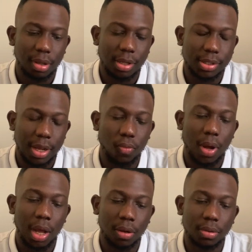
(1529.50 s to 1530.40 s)
I was like,
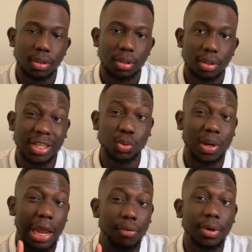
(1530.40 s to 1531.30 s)
wow. That's
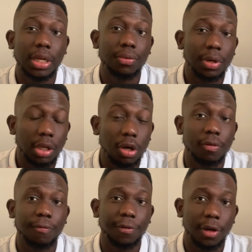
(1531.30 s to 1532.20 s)
when I really, really
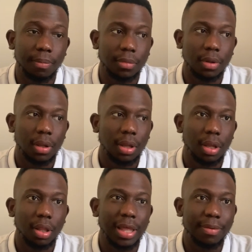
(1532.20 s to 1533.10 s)
confirmed
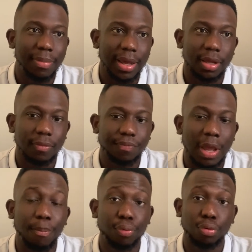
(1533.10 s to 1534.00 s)
that my
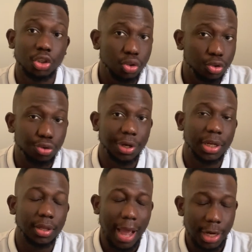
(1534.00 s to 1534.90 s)
approach to
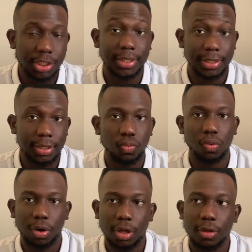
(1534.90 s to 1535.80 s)
trading actually did
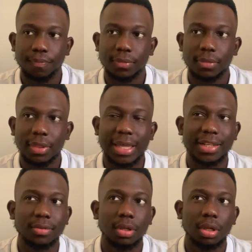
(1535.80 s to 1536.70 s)
work.
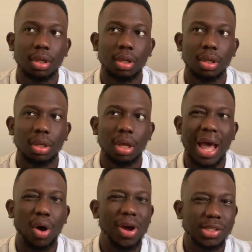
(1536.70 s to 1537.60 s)
That
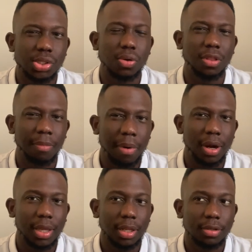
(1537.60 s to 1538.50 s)
how I saw the
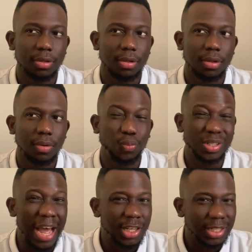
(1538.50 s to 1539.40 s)
market
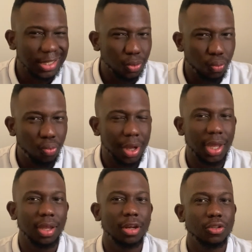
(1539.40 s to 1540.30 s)
was actually the
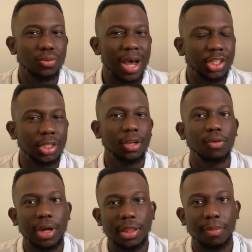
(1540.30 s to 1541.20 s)
way to actually
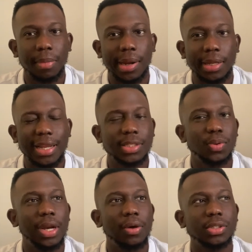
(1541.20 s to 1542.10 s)
look at the market. That's
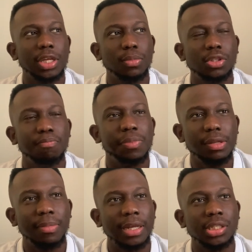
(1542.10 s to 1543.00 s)
when I was able to
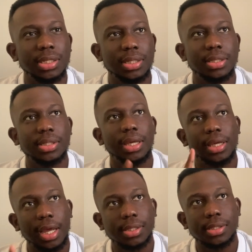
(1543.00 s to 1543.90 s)
beat my chest and say,
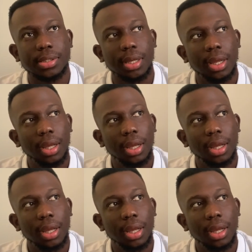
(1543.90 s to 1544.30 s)
yes,